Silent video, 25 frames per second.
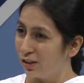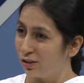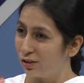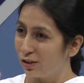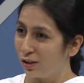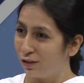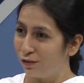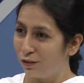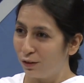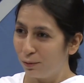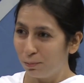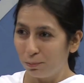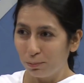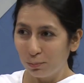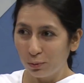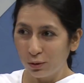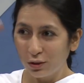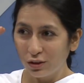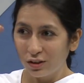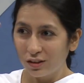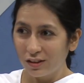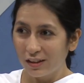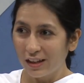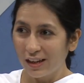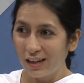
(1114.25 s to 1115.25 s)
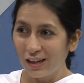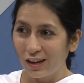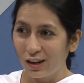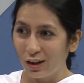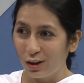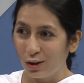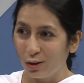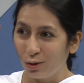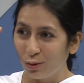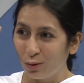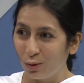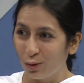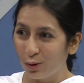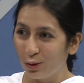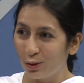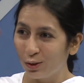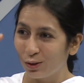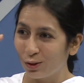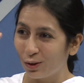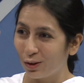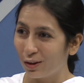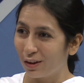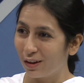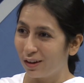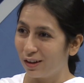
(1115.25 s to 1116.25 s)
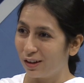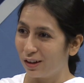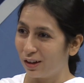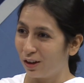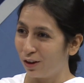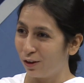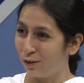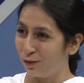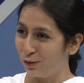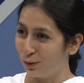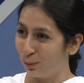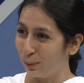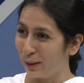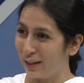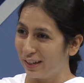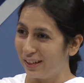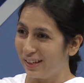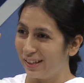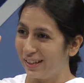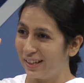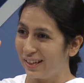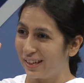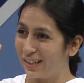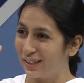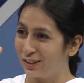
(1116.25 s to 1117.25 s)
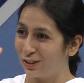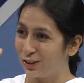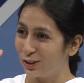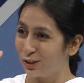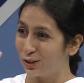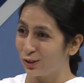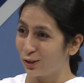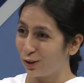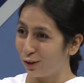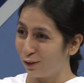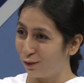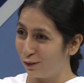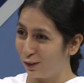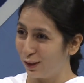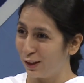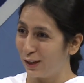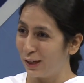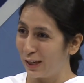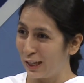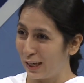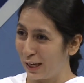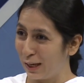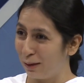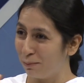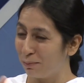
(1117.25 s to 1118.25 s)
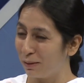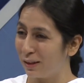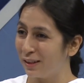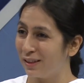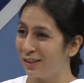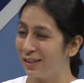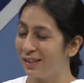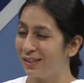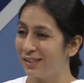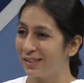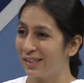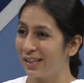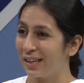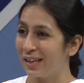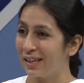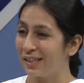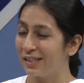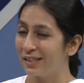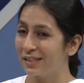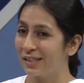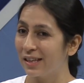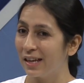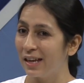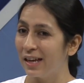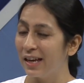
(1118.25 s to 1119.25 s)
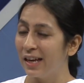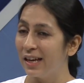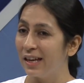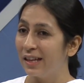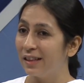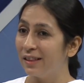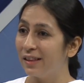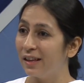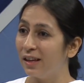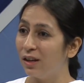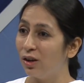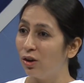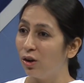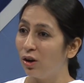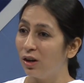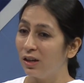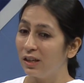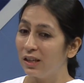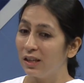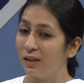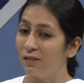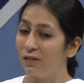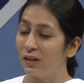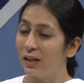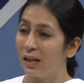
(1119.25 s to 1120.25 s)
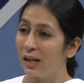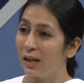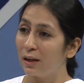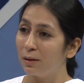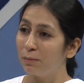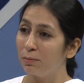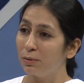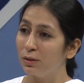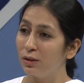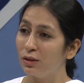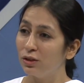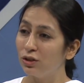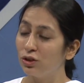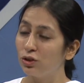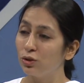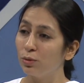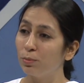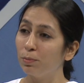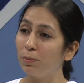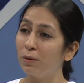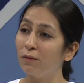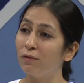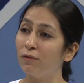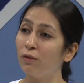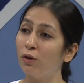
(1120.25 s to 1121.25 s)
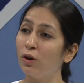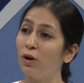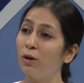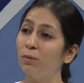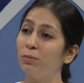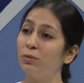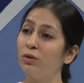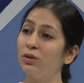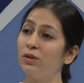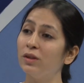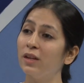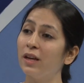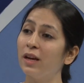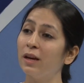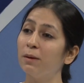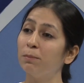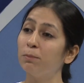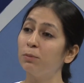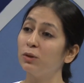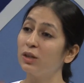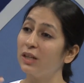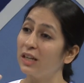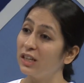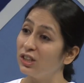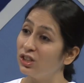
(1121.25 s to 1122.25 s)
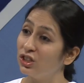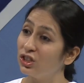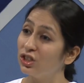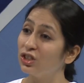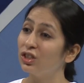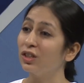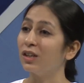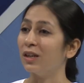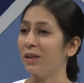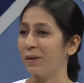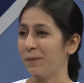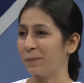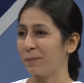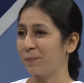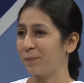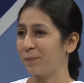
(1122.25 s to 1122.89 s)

So if you put that load of 20 kgs of the name in this case, they're not even able to perform to their potential.